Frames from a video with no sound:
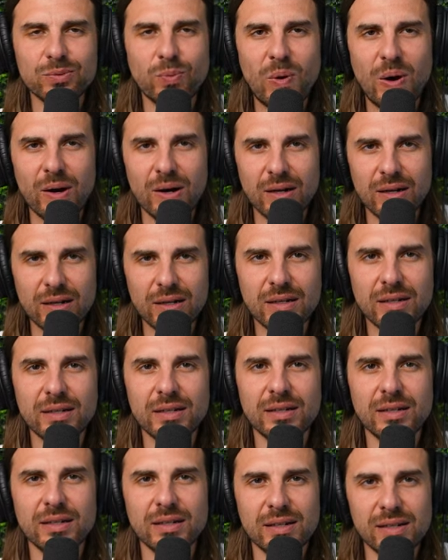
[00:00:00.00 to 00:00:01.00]
work.
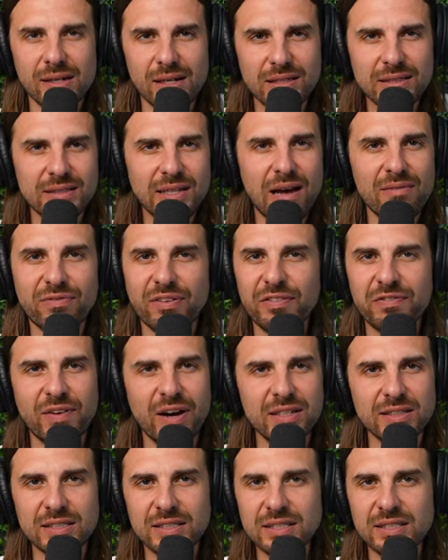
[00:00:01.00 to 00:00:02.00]
It's not for
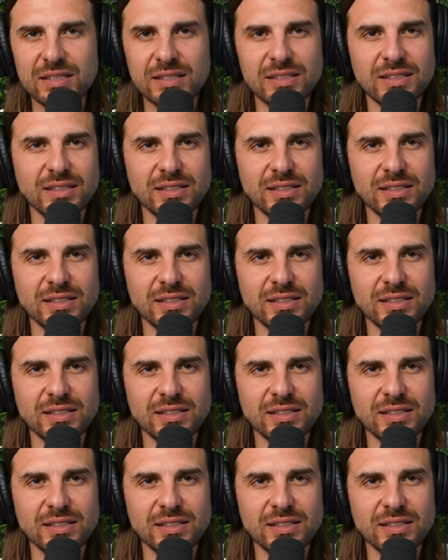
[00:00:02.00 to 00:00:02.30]
funsies.